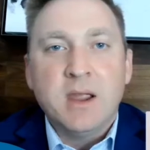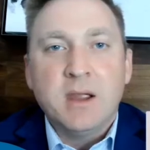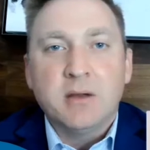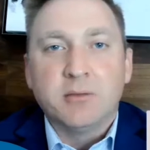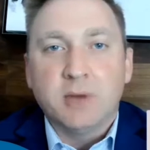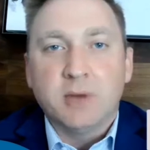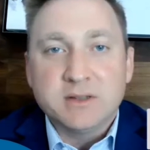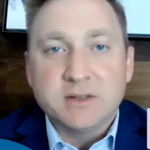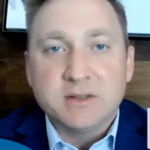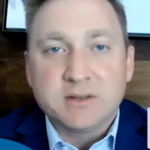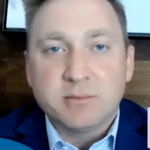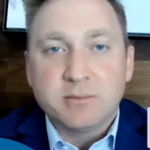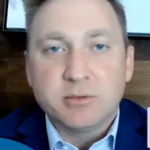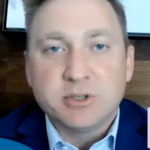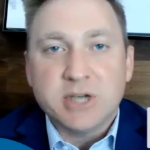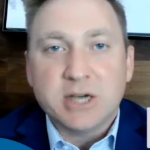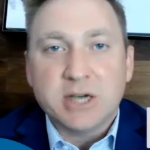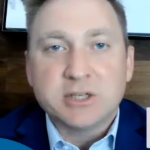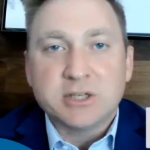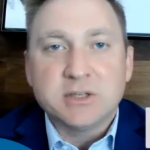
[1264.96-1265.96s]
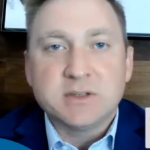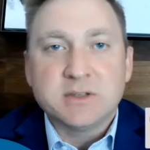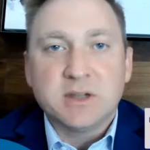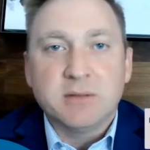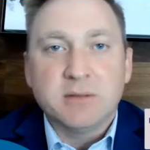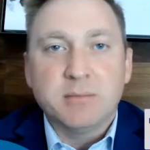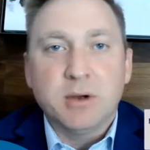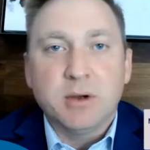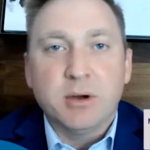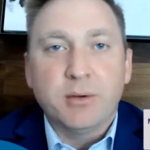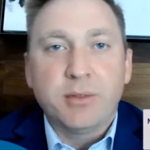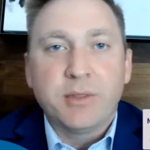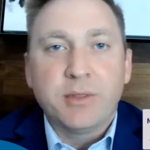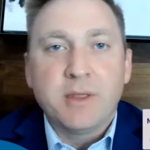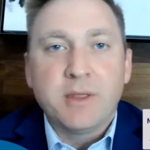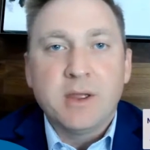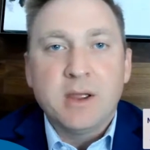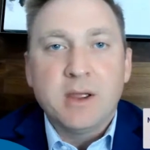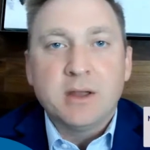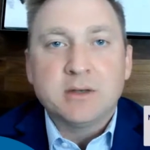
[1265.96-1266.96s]
run some projections on both,
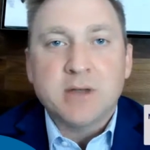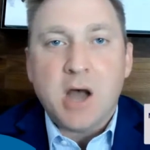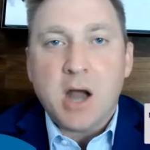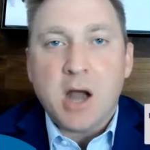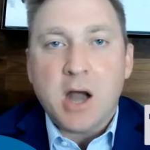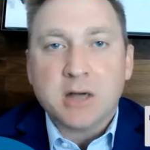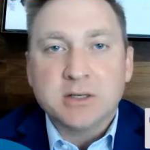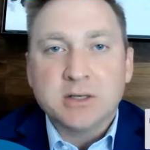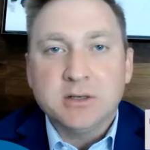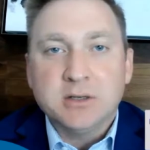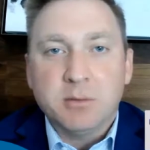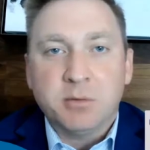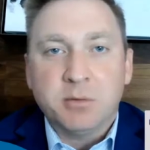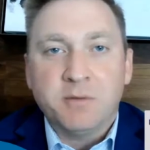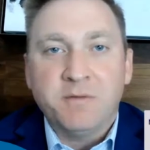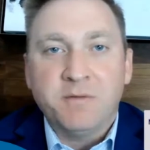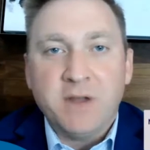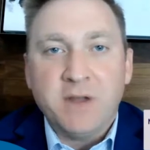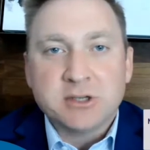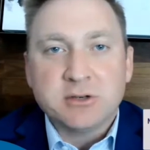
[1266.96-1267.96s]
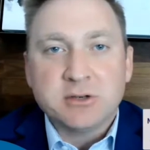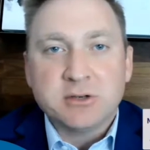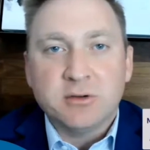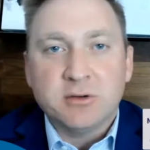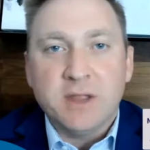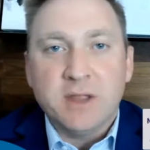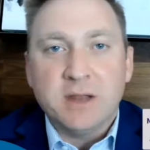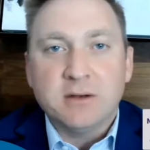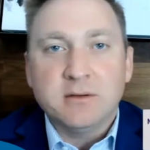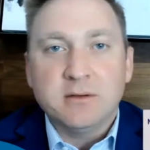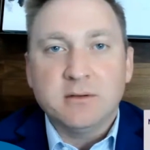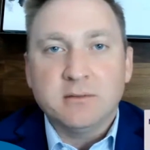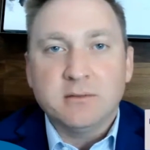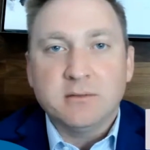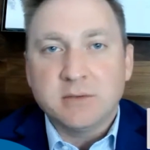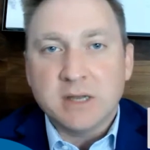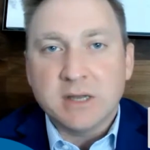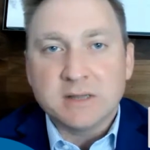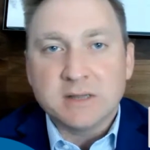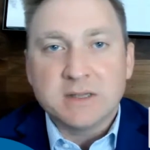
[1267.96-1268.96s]
talk to a professional that
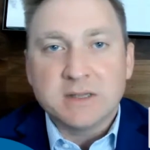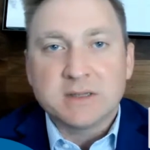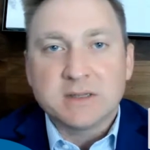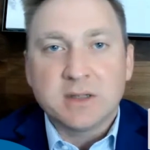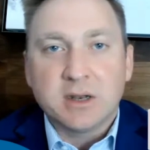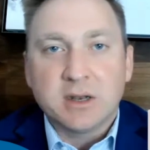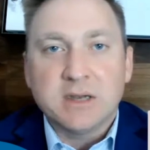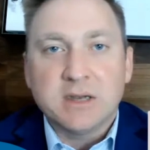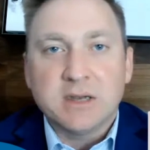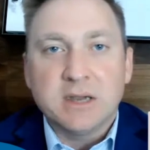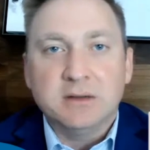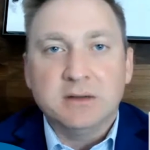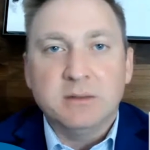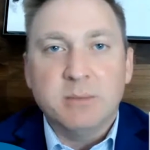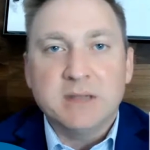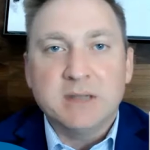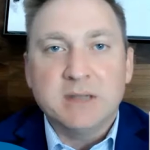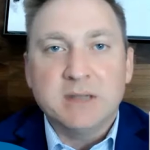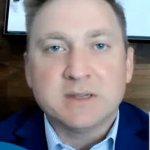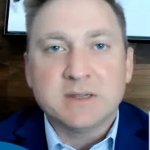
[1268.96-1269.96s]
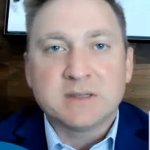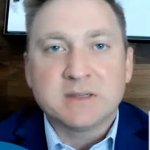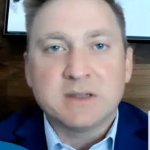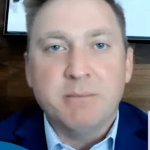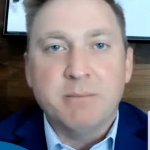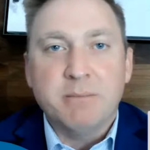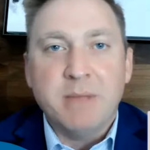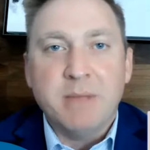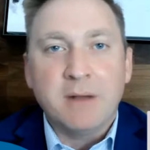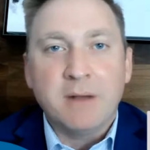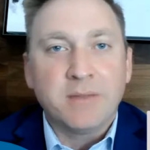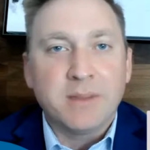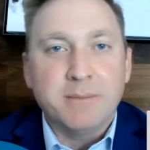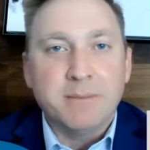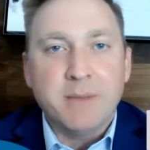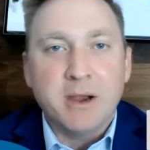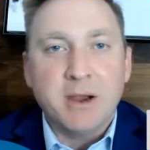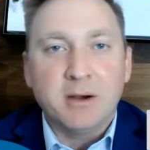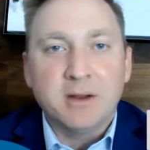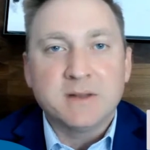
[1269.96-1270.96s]
does this on a daily basis about the
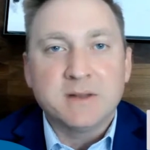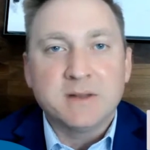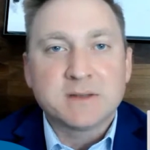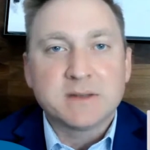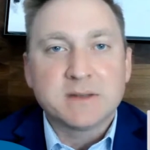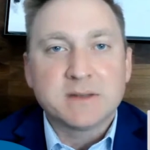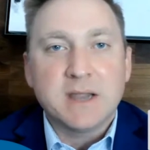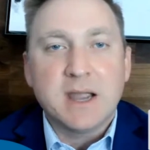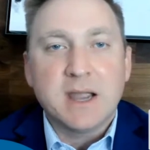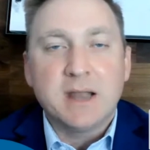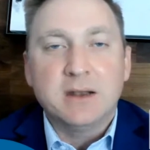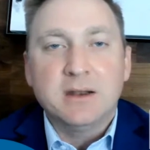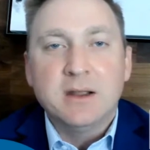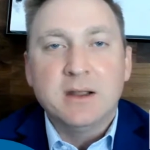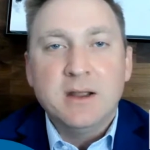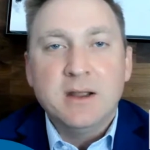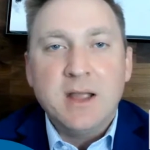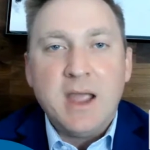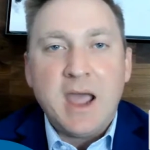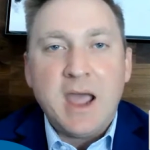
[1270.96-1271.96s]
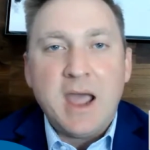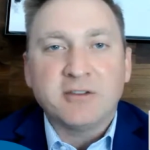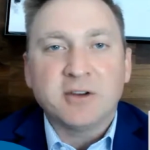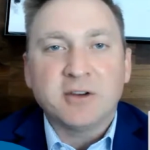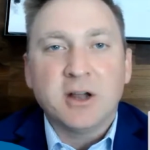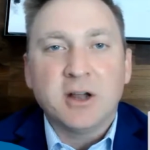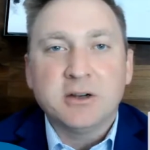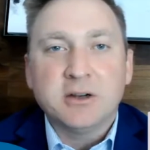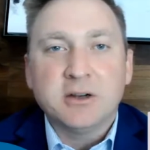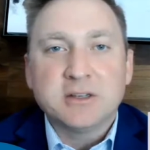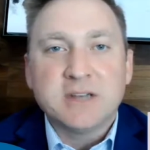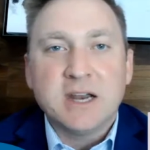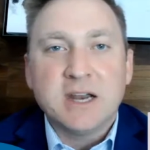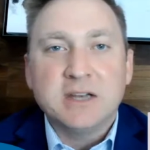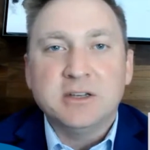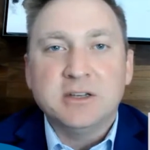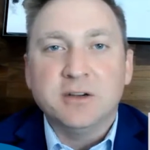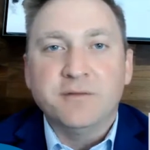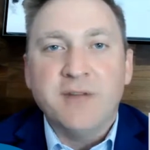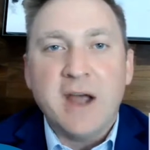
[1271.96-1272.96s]
merits. And after
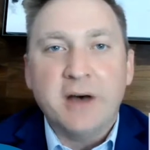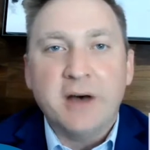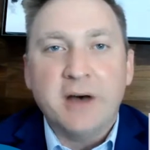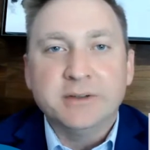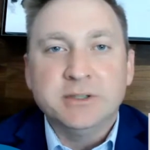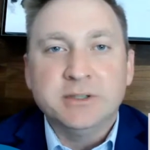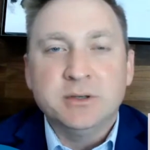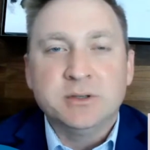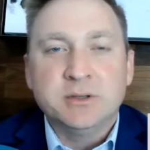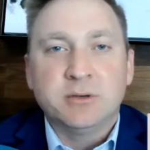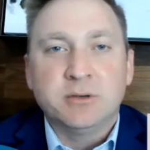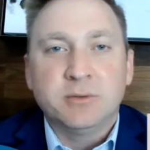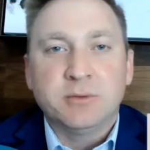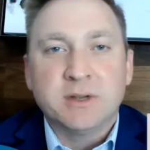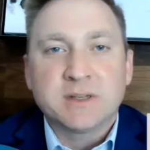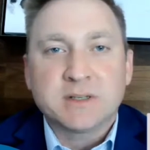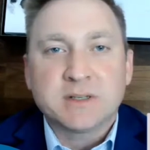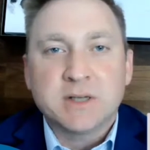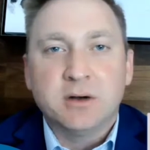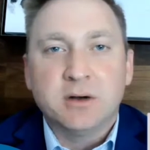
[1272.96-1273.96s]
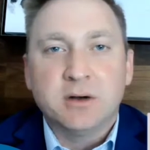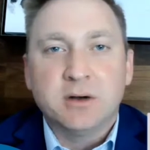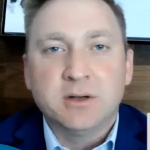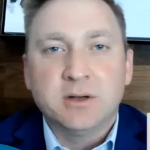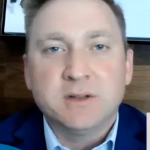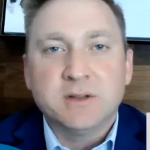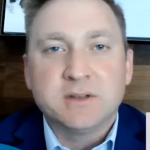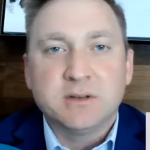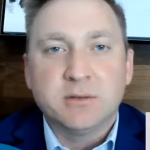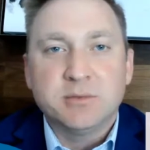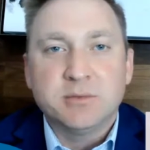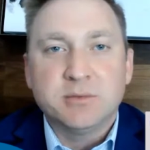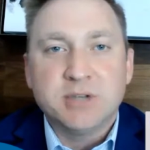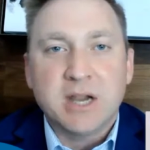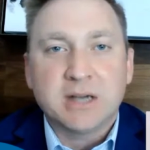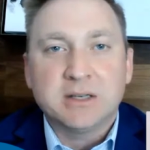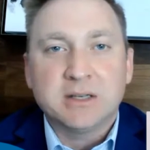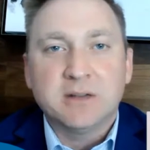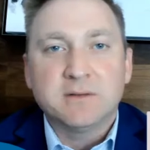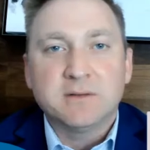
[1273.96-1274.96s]
understanding your values, your risk tolerance, your
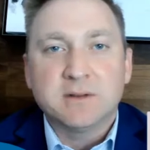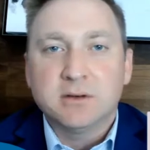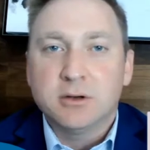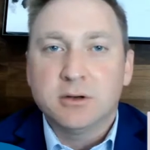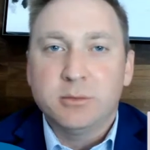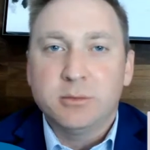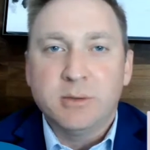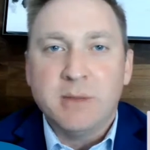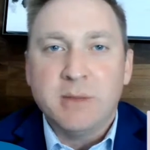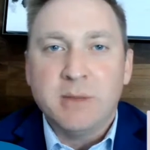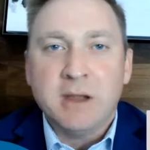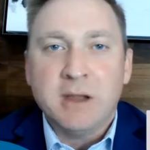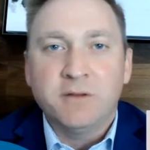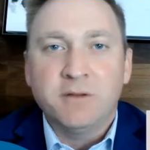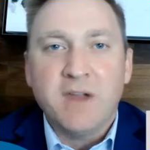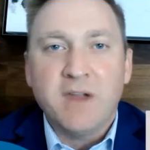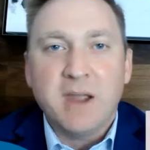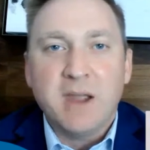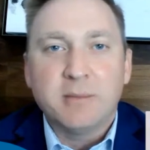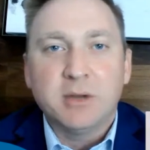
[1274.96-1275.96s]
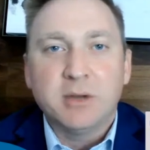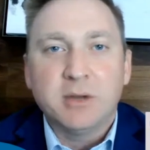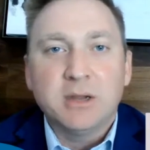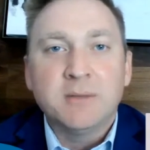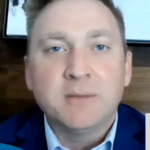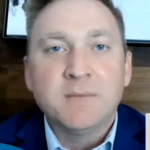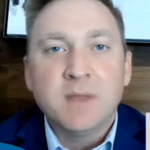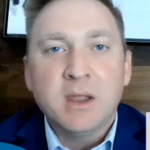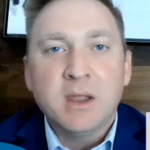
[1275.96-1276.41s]
objectives, a little bit about your family,